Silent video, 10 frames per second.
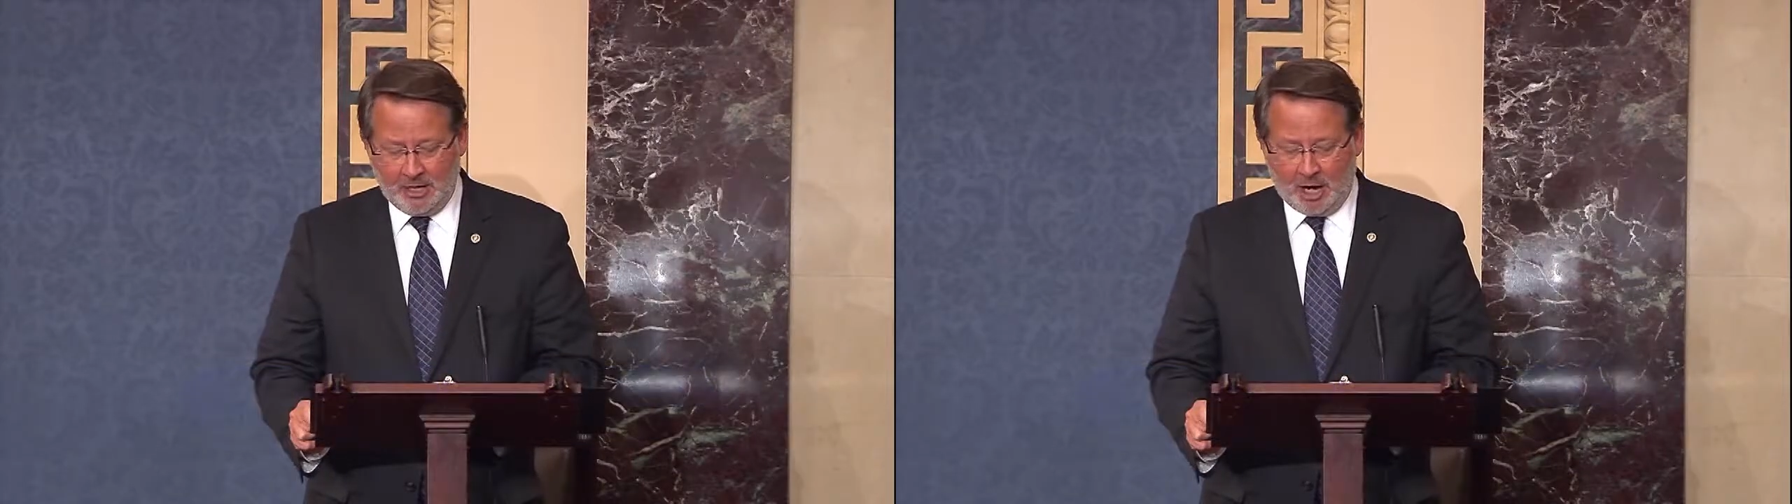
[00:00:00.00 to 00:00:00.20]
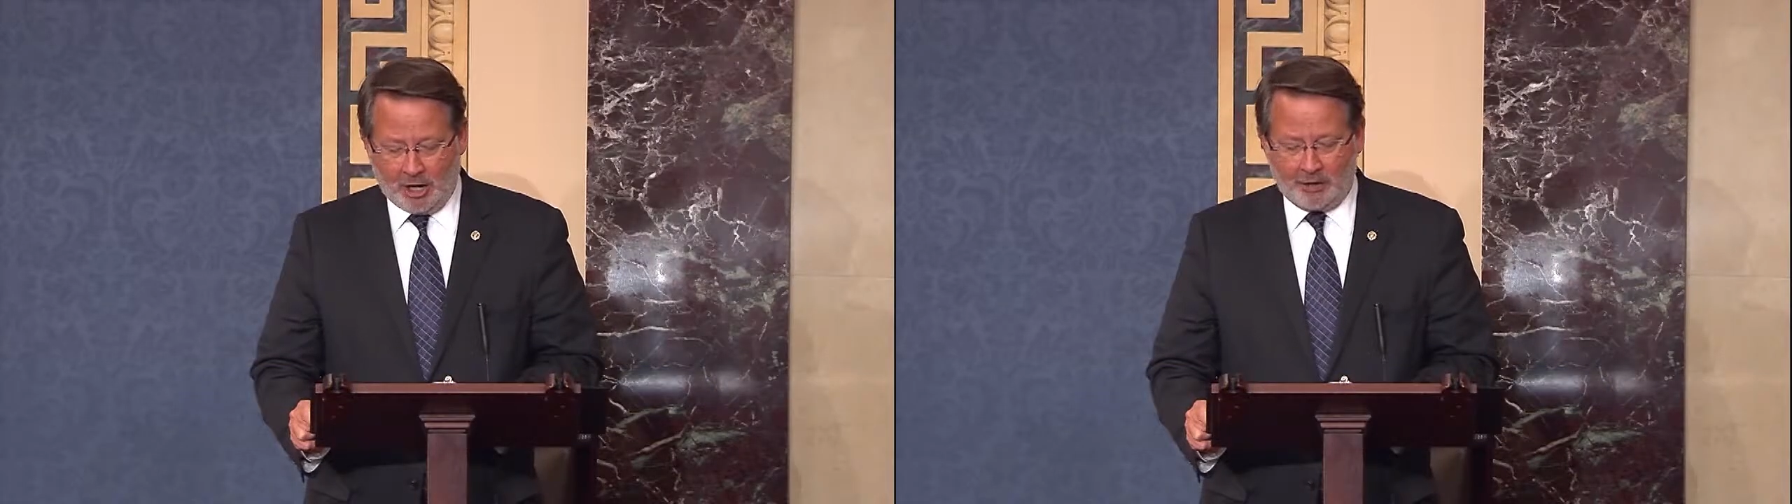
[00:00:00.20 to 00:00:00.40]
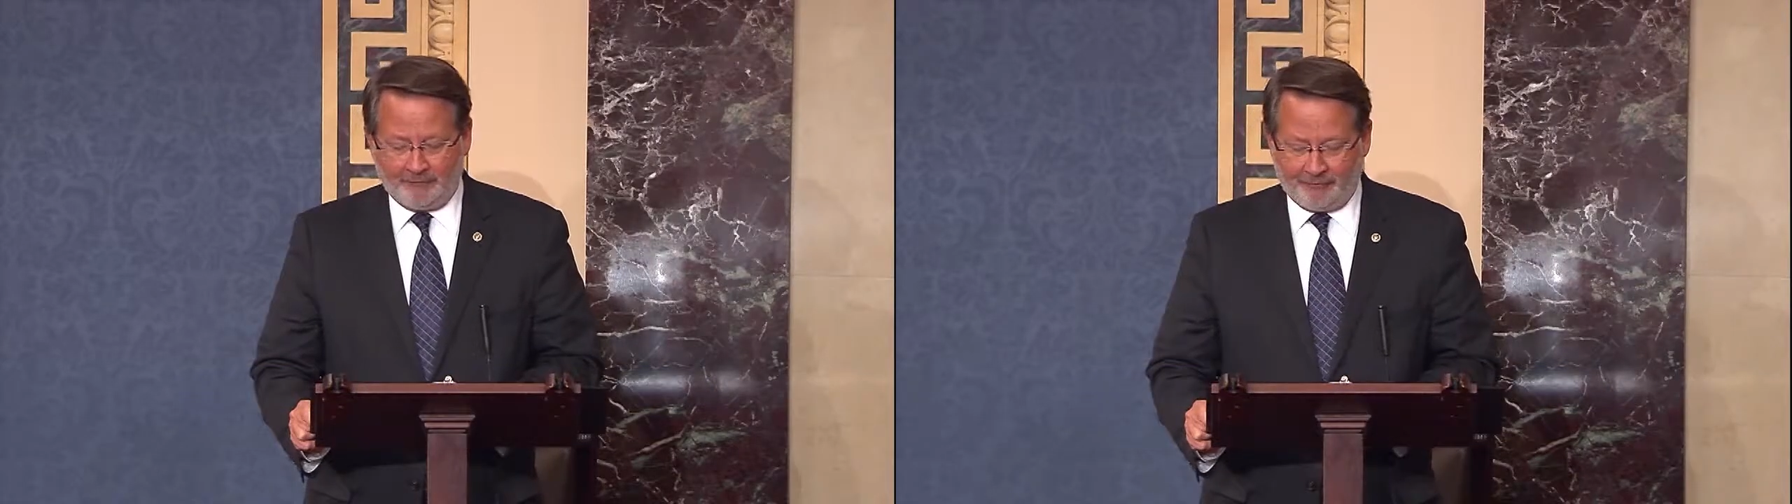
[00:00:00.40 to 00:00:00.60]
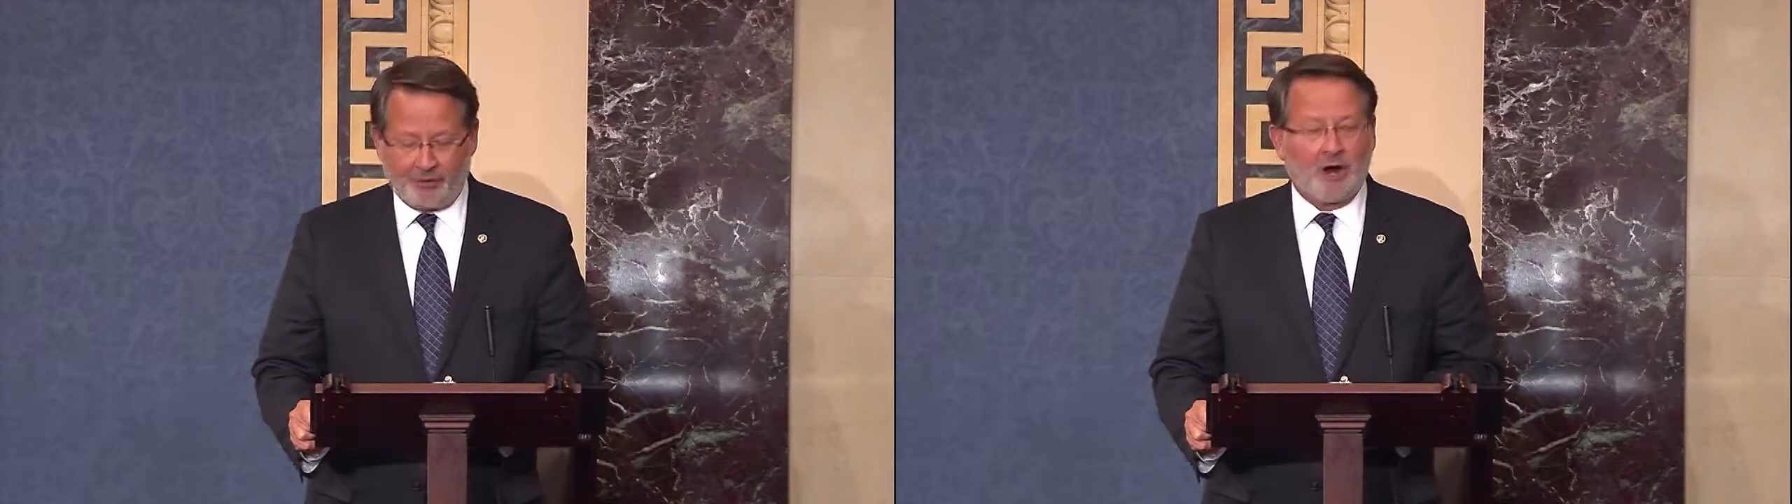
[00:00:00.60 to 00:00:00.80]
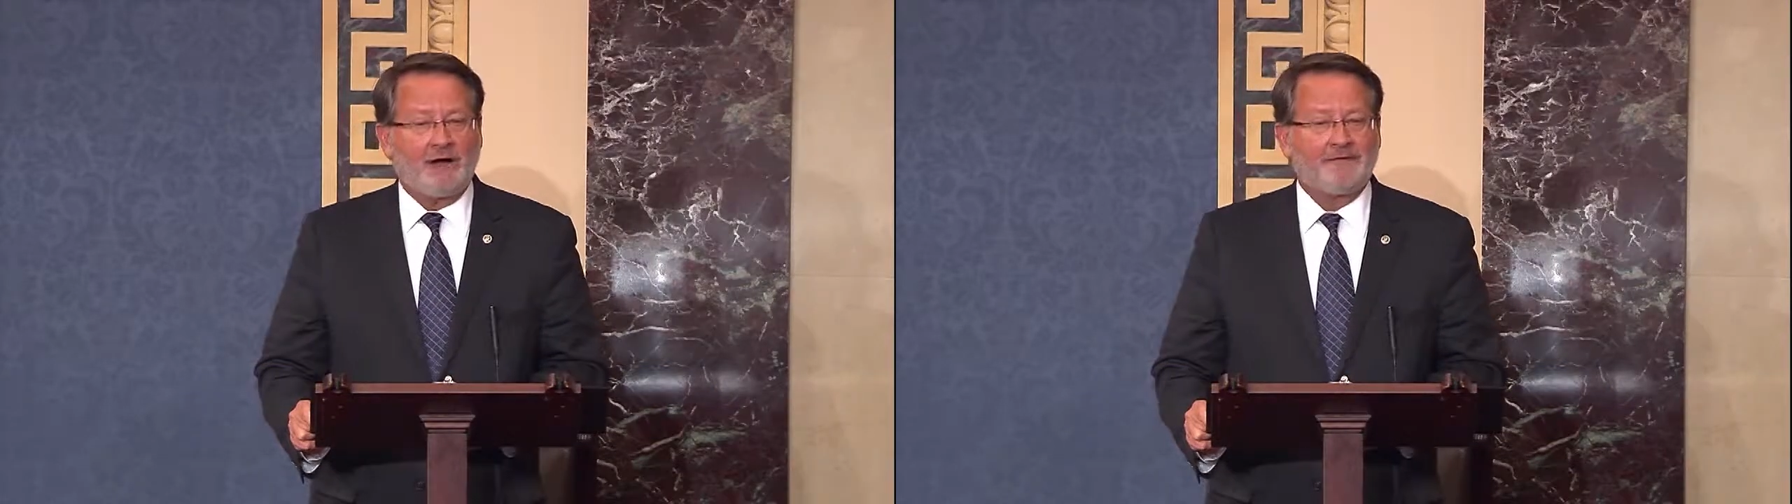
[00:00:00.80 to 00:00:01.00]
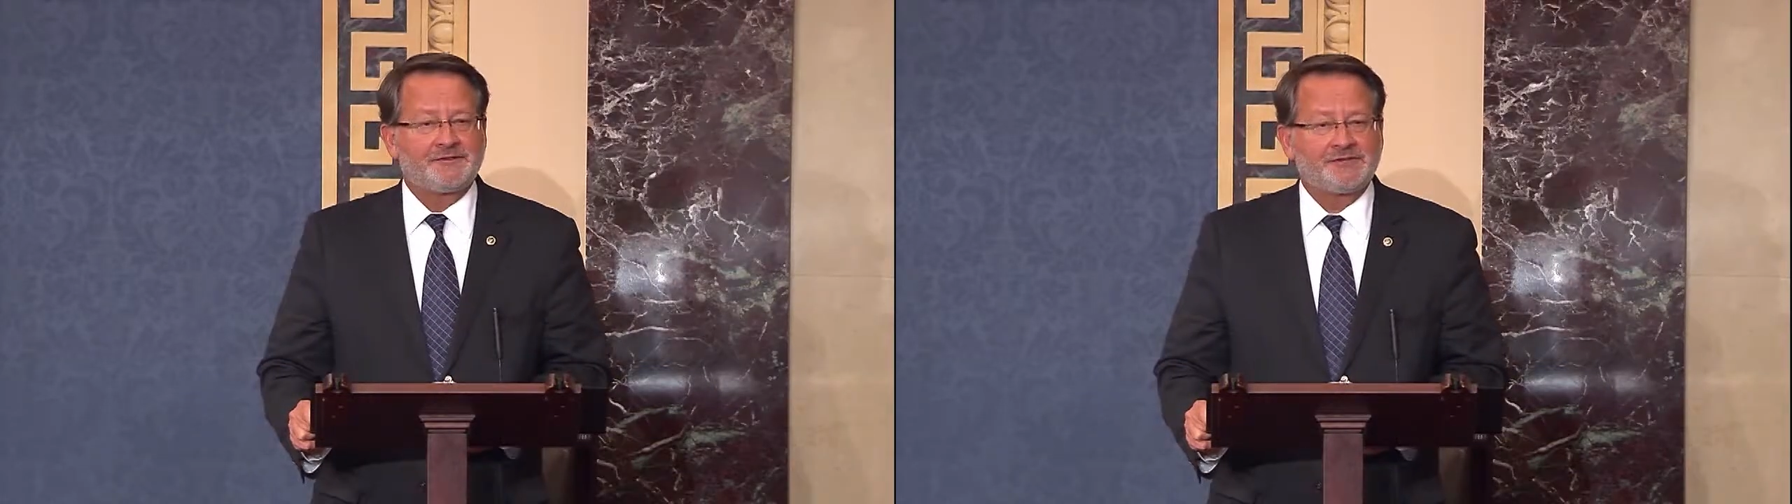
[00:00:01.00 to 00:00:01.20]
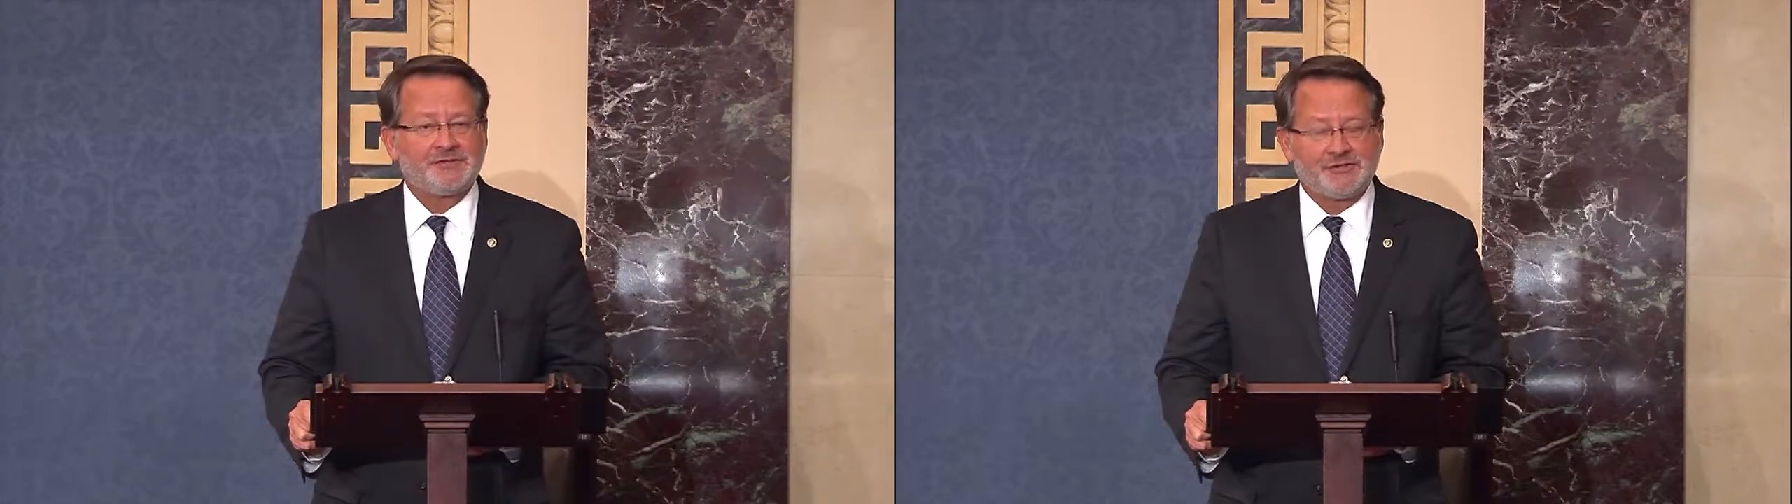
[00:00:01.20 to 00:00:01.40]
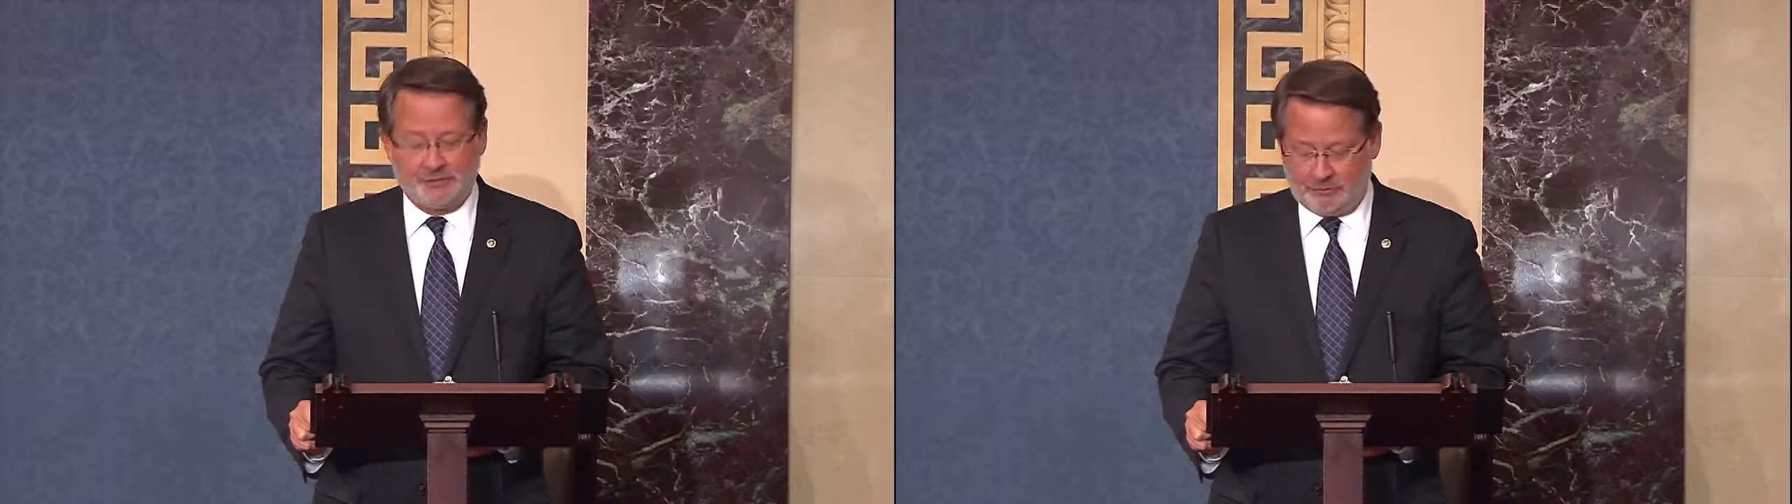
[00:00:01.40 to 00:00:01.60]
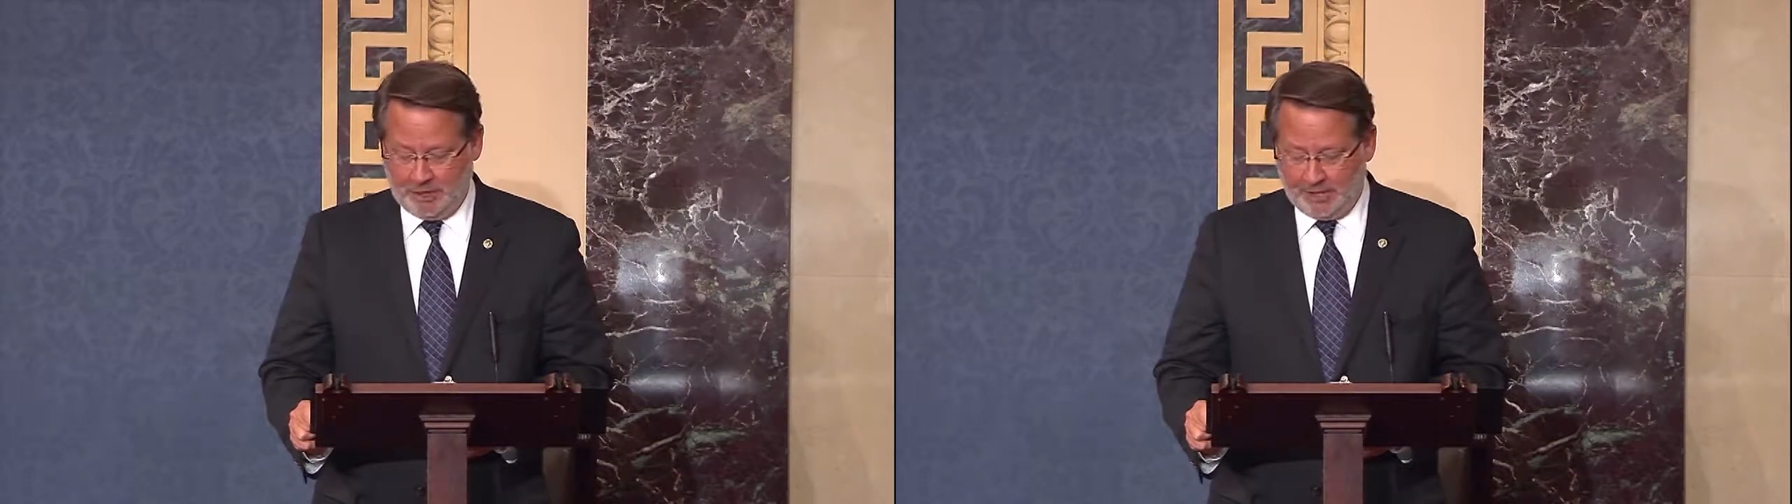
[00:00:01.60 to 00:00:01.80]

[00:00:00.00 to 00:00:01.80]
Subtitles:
harder for their offices to